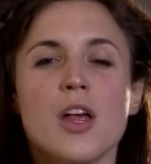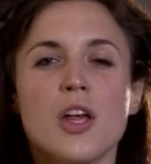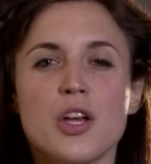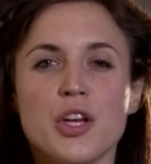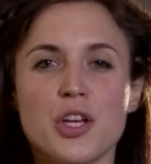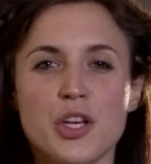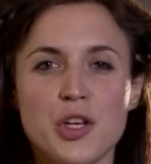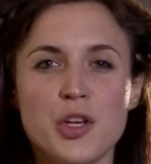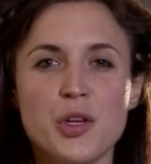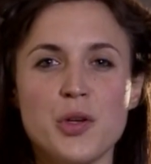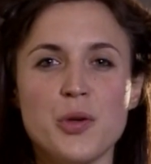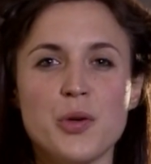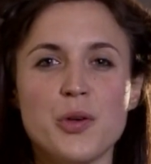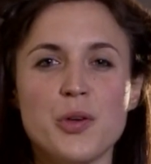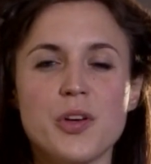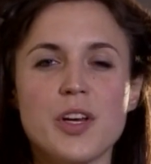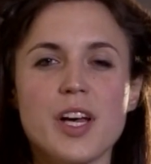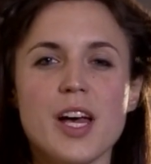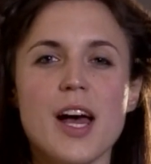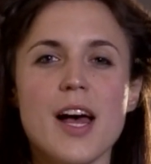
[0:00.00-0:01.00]

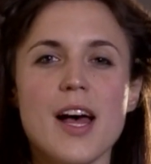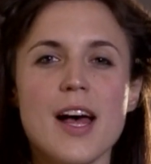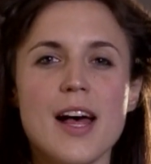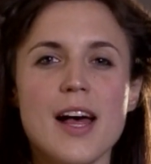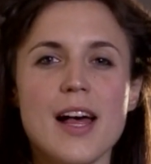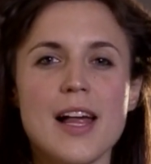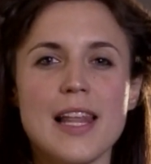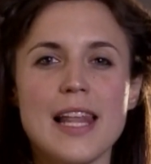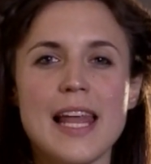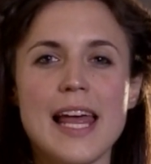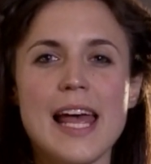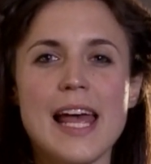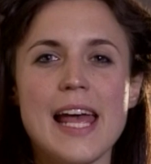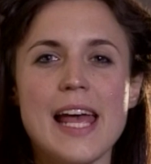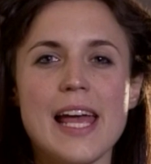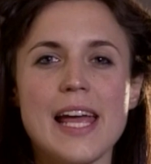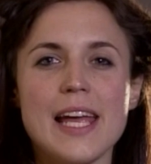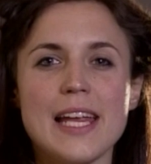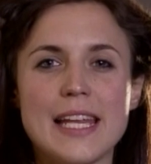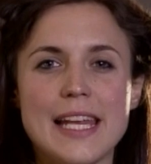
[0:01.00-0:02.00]

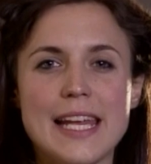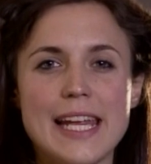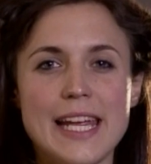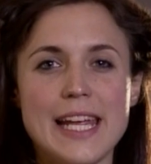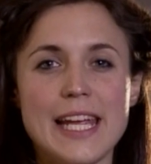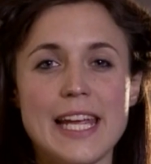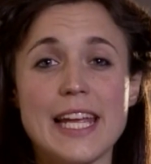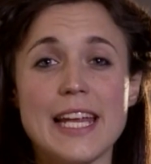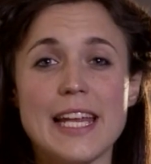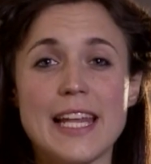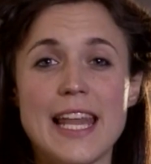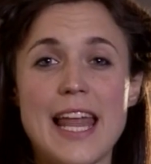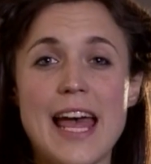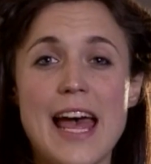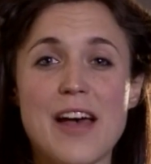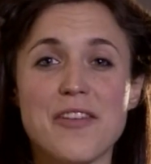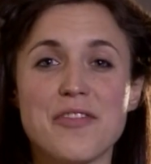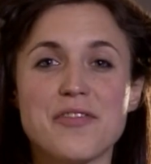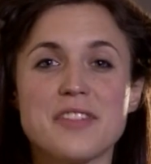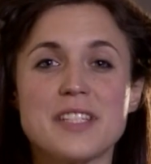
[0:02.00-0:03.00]
Ukulele,
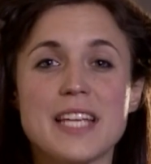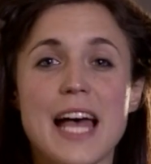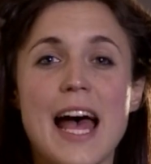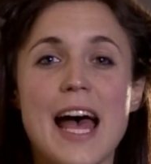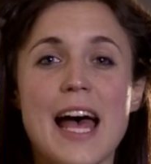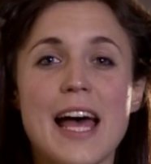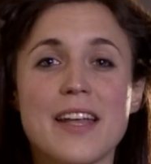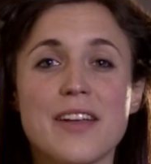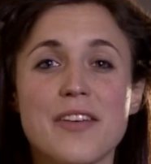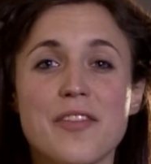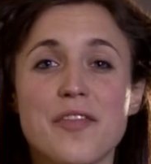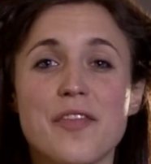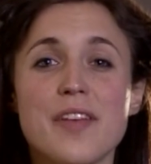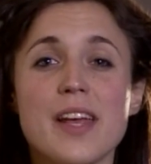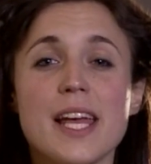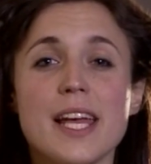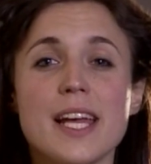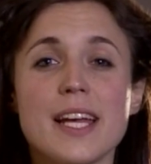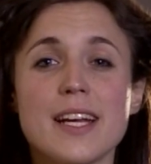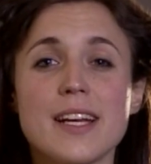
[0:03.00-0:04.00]
left hand
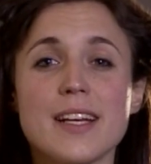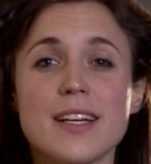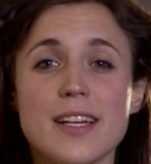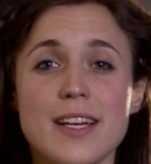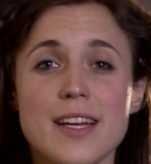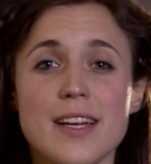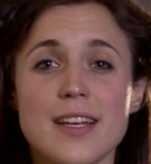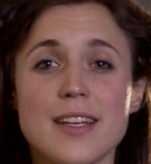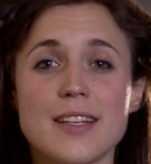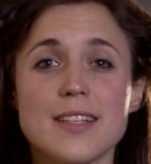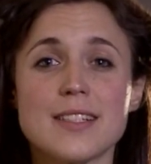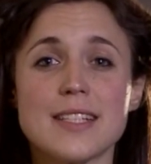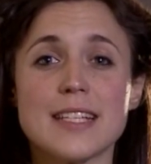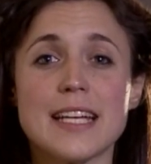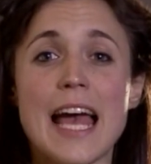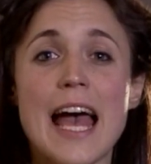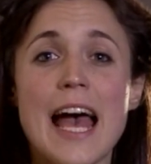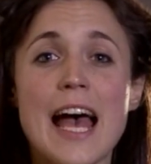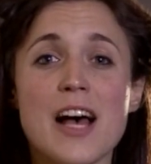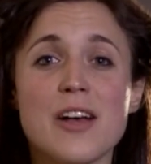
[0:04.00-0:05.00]
fingers,
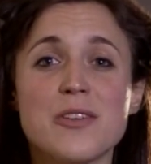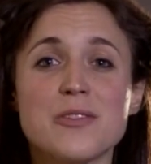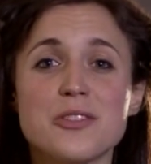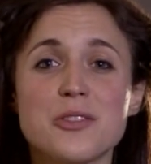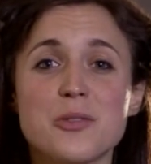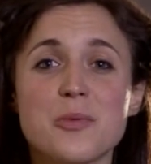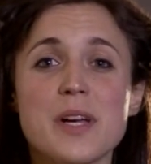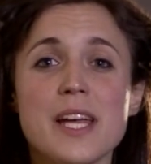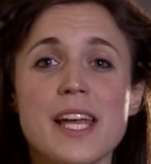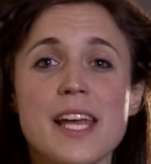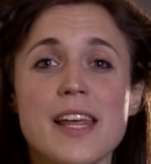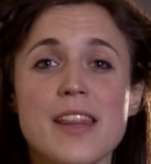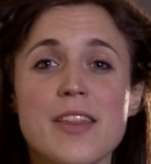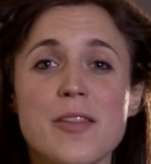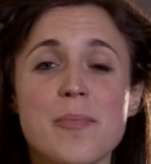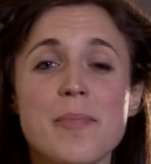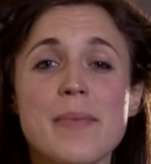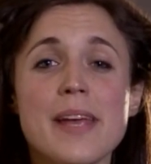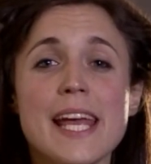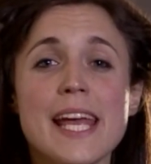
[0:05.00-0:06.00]
count with
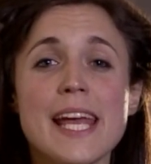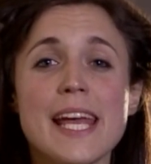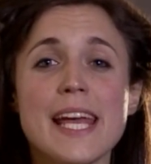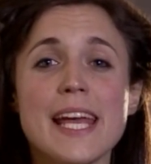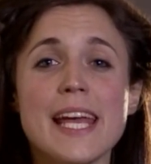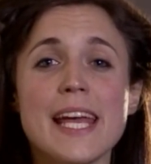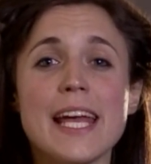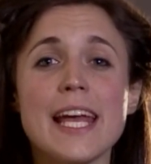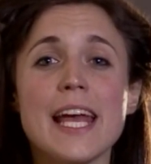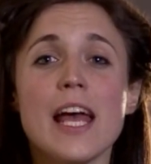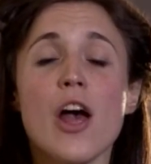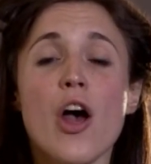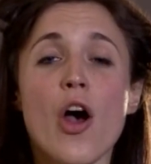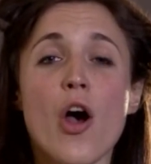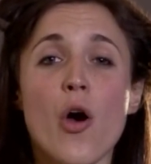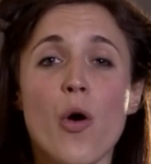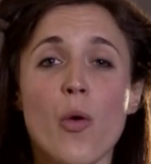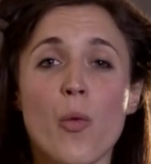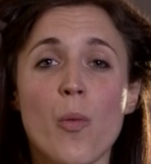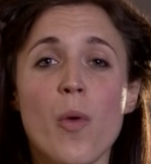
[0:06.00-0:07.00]
me.
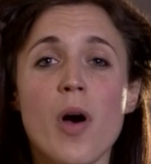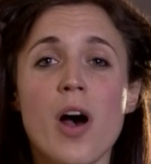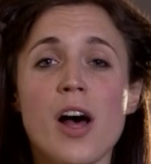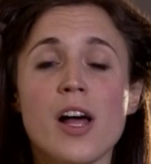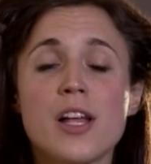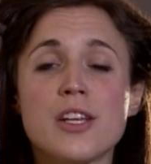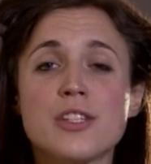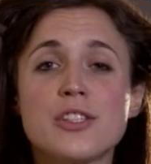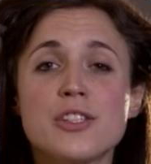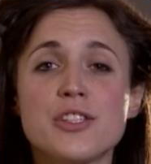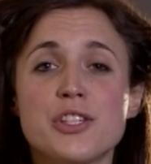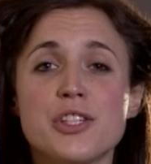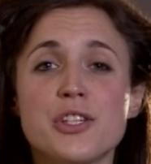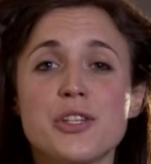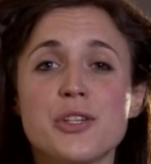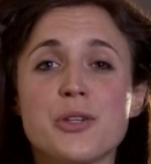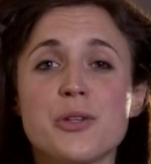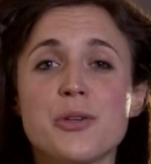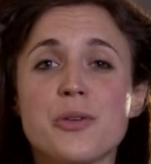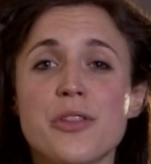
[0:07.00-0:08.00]
1, 2,
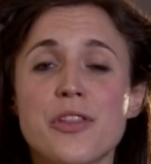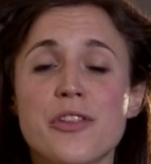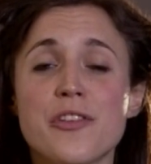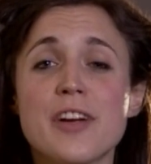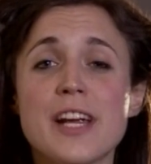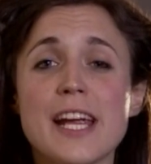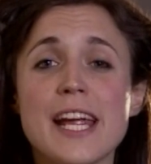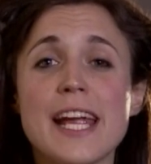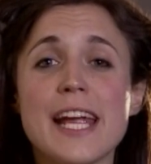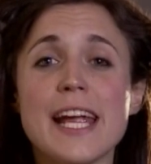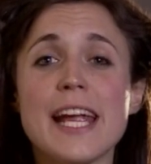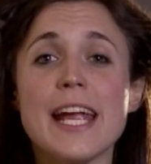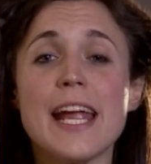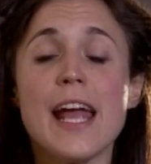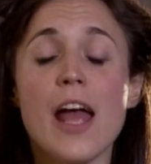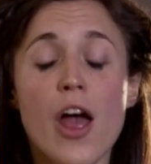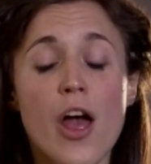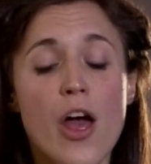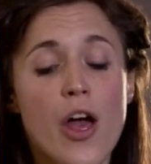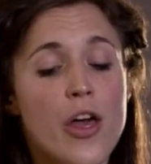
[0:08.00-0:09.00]

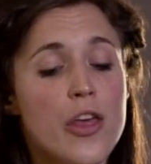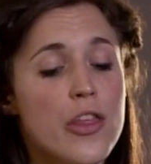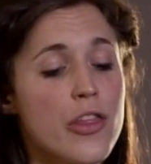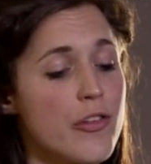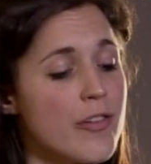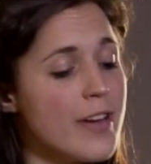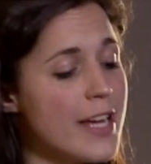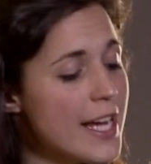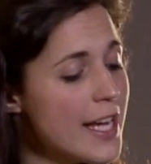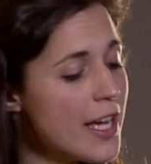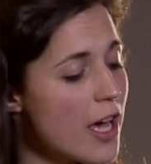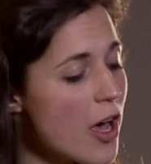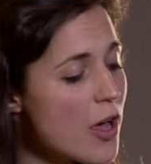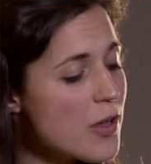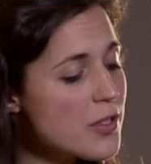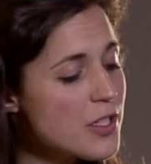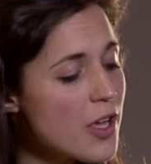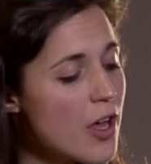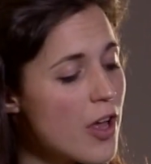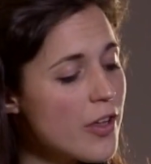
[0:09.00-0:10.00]
3. 3
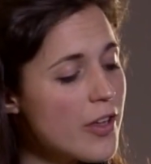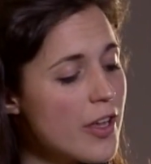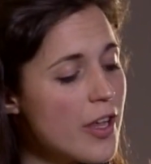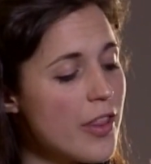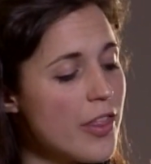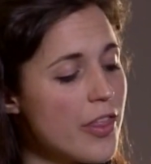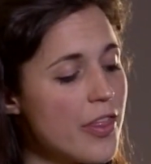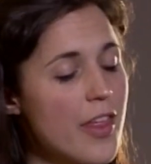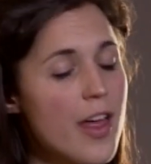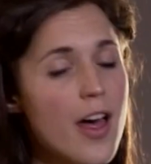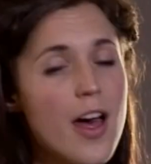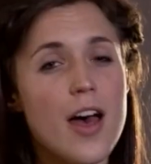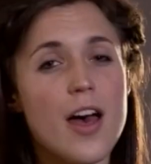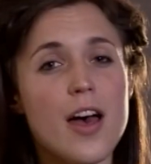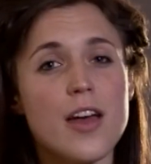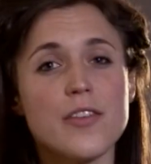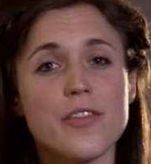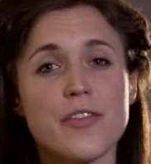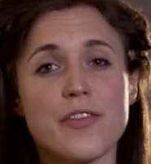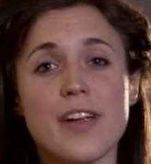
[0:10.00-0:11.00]
goes on the
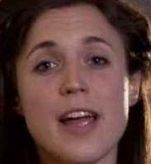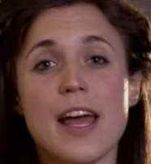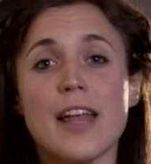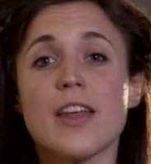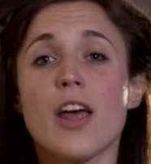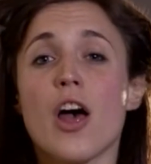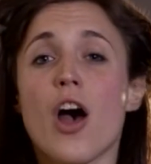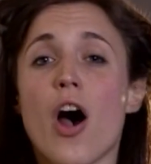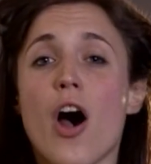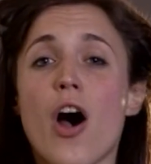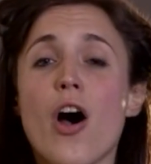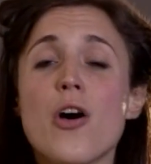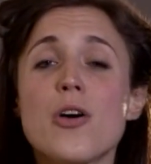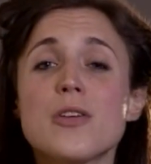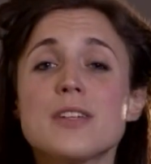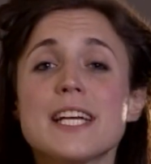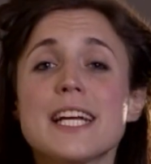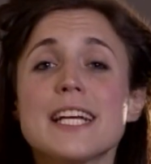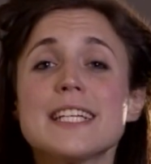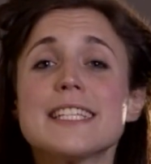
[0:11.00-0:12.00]
3rd fret,
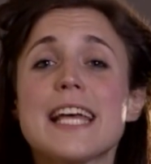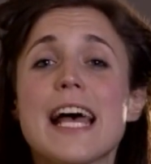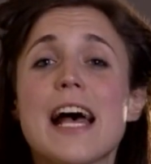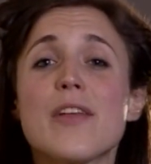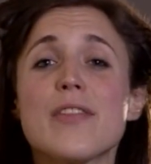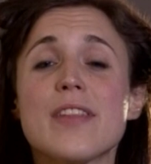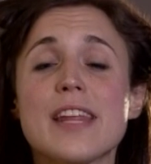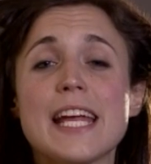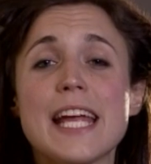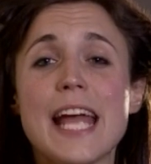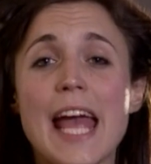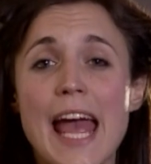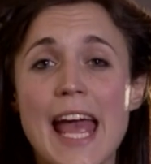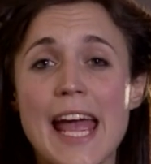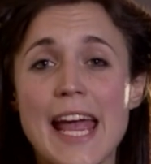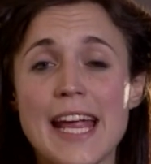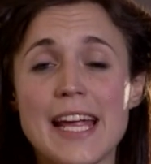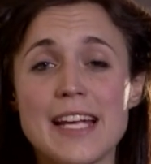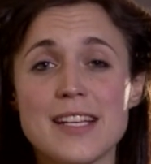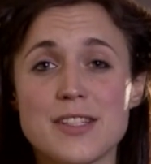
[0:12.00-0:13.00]
holding down the
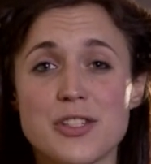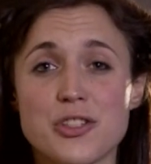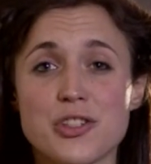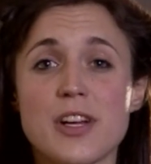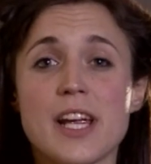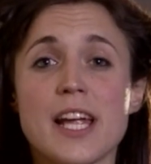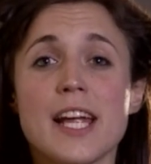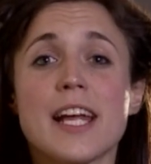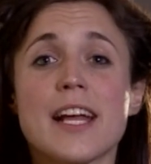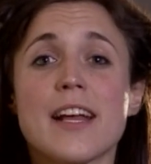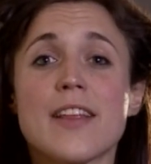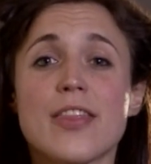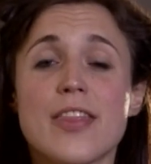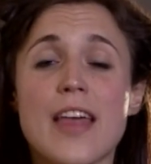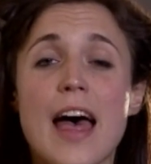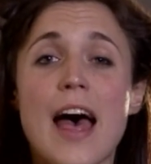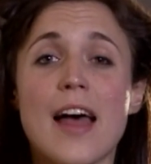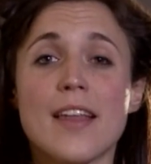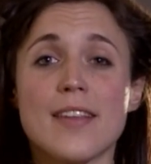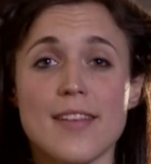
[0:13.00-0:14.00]
A string.
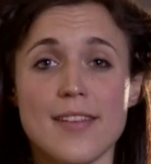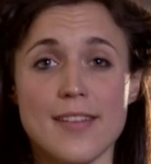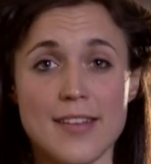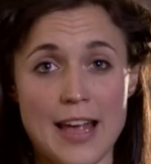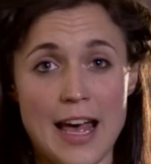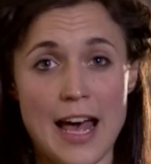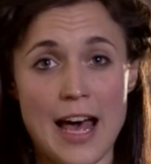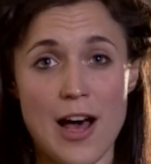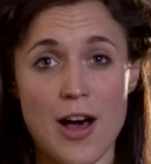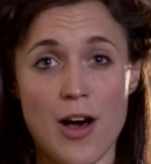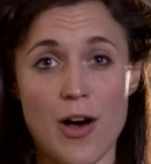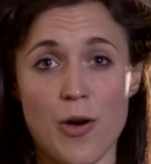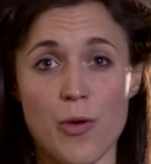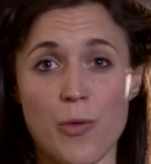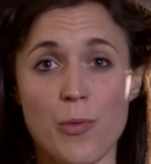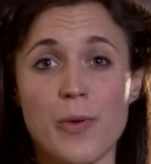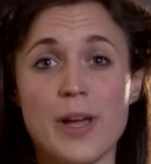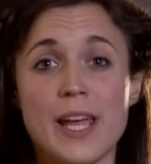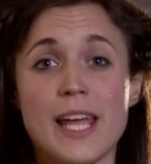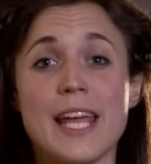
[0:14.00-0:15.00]
That's
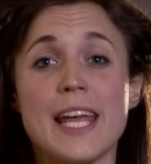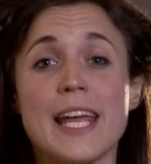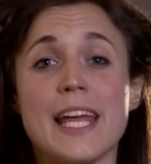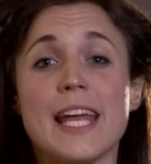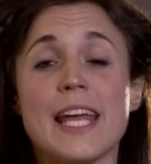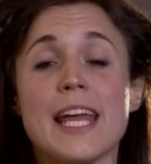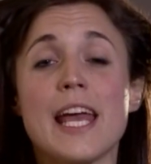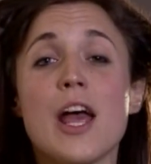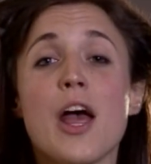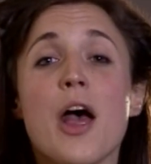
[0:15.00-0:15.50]
how we